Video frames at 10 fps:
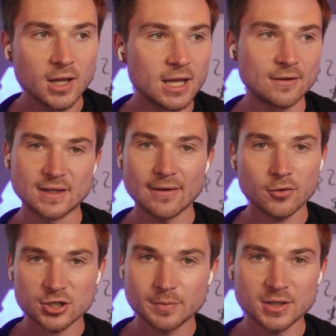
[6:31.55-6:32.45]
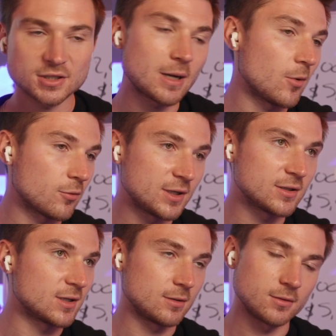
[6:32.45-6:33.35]
If they have a large budget, I'm already
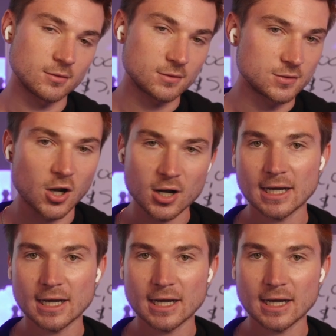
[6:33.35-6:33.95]
going to knock